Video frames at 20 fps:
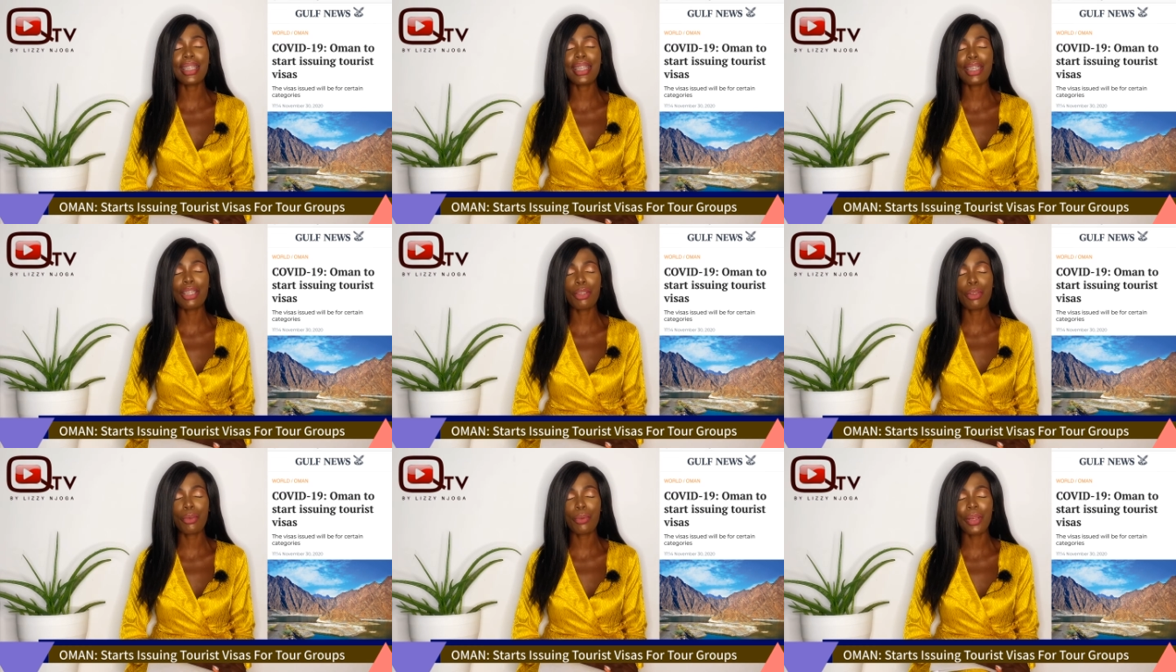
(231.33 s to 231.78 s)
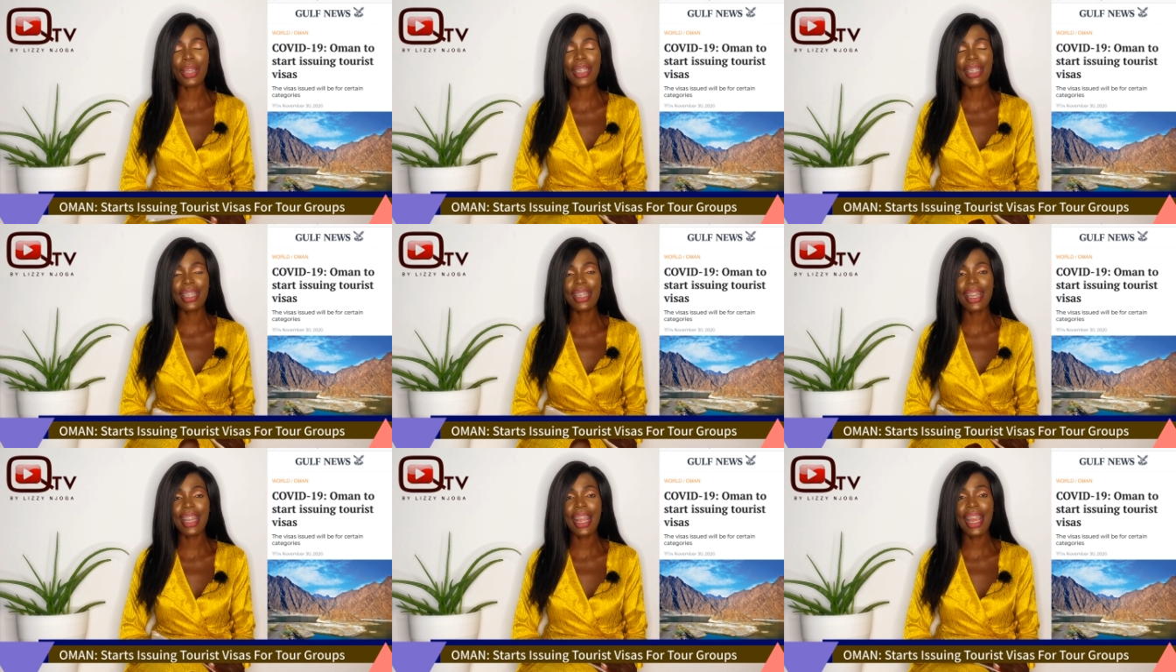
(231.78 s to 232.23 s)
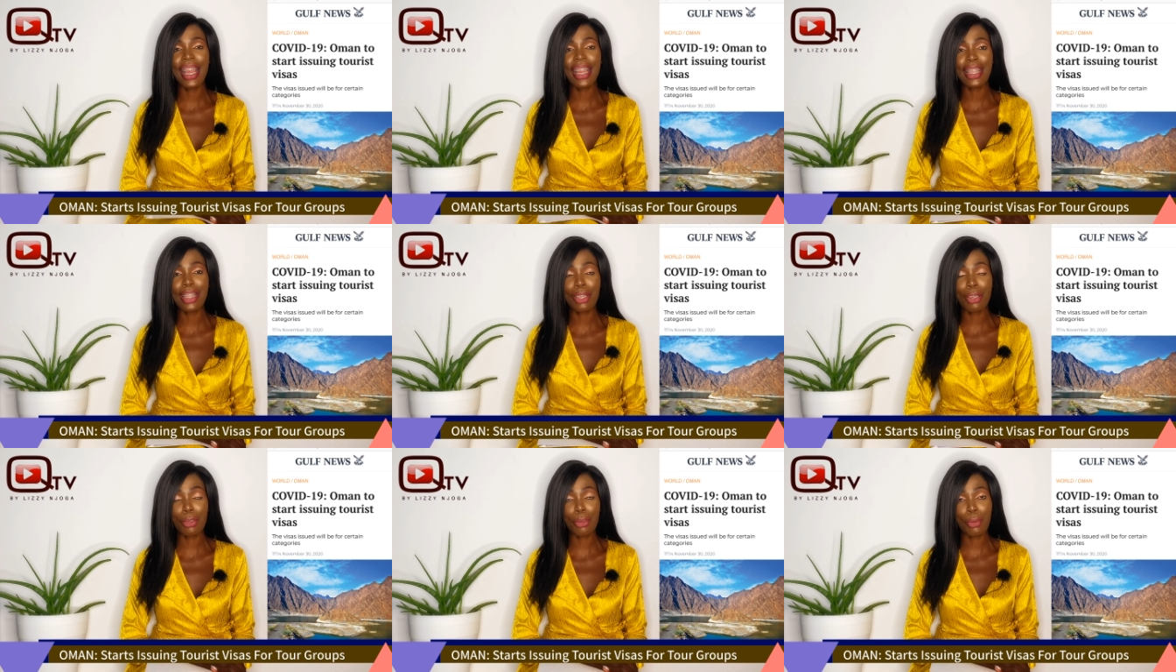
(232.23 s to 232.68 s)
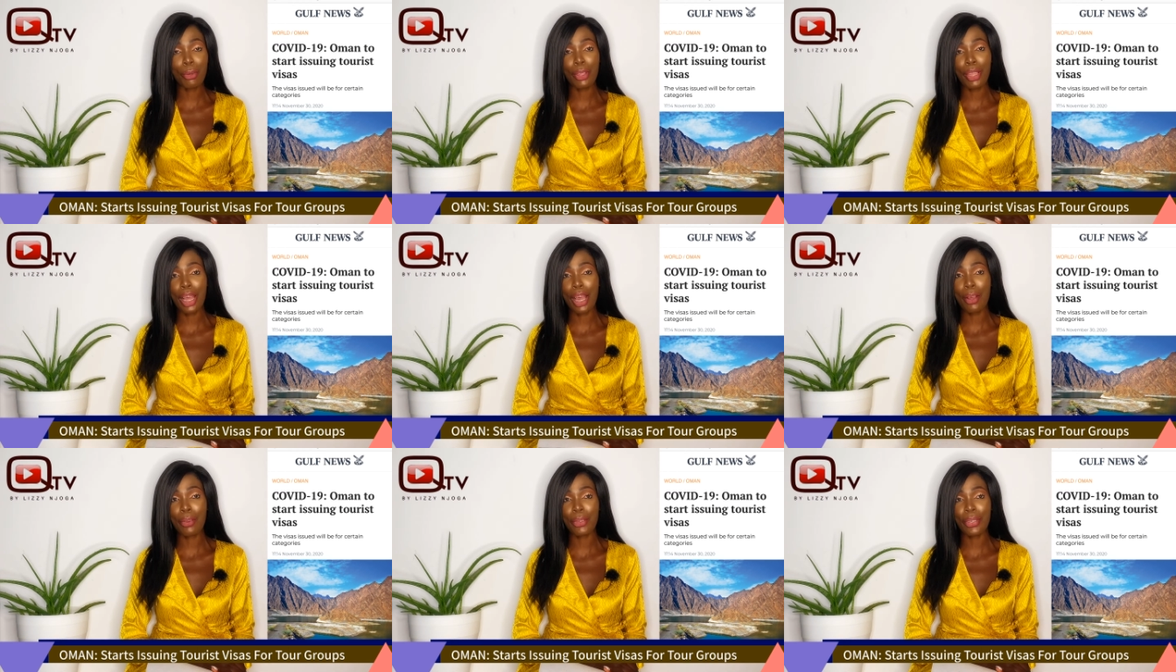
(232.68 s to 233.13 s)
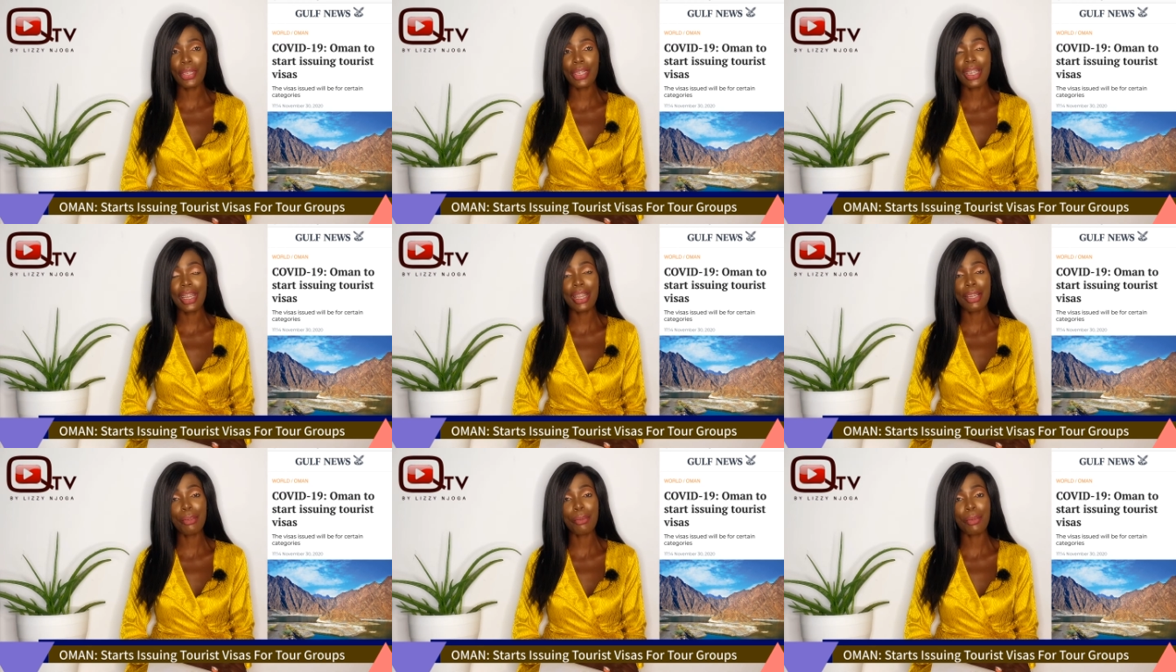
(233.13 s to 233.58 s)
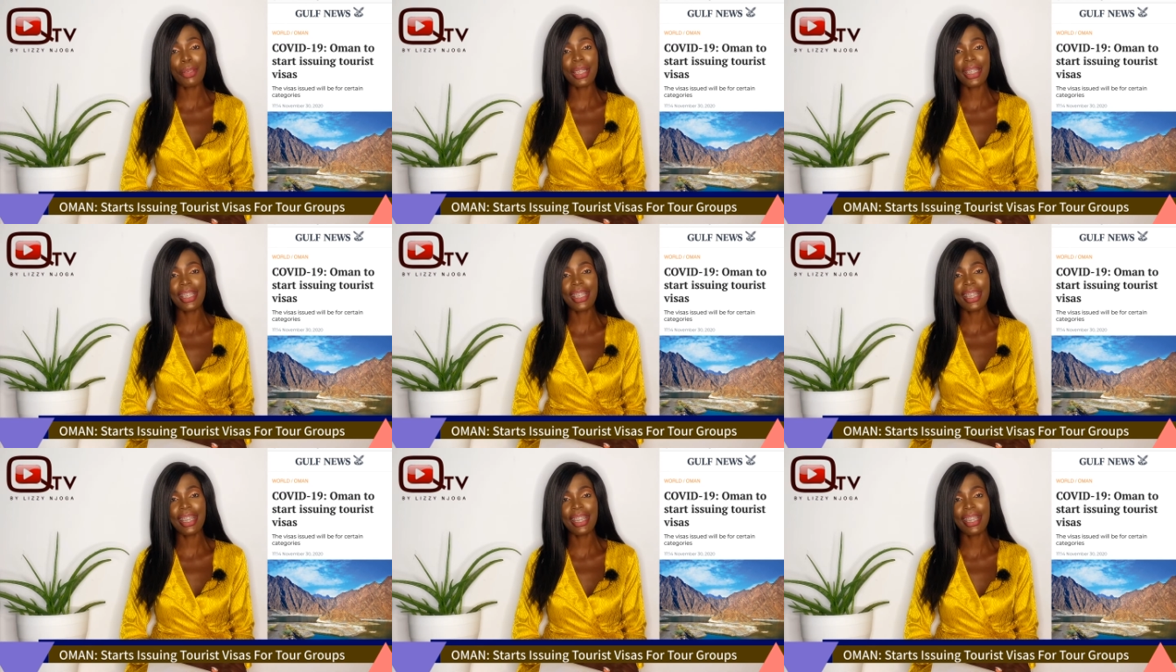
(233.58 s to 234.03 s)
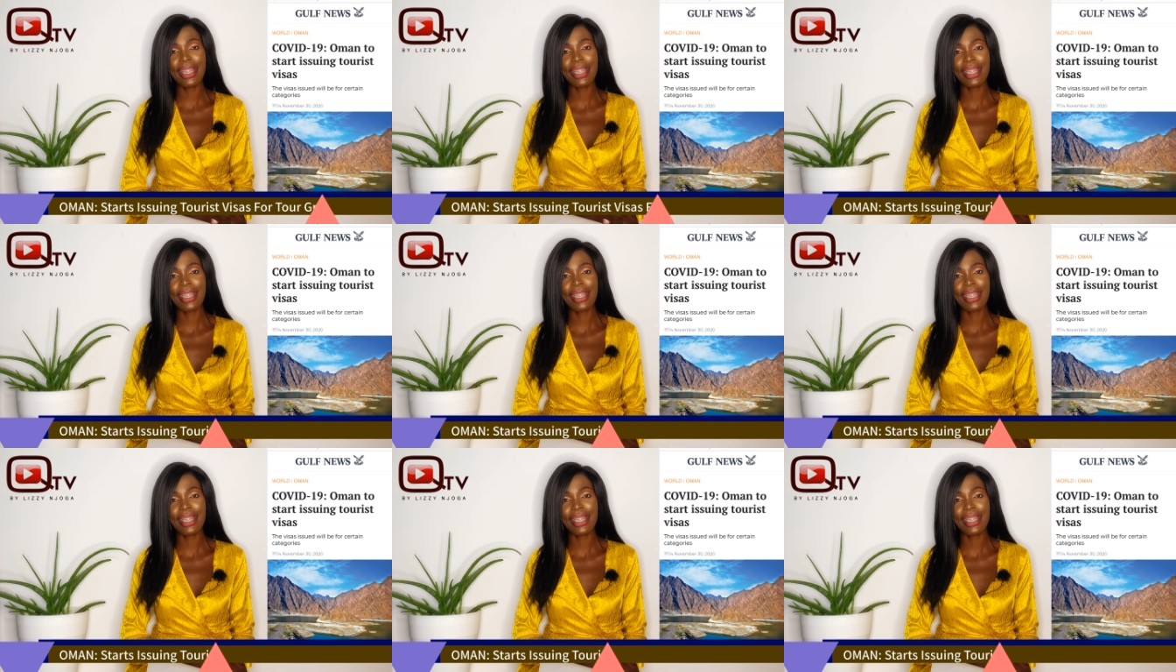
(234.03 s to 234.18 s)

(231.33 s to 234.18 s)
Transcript: the 29th, 2020.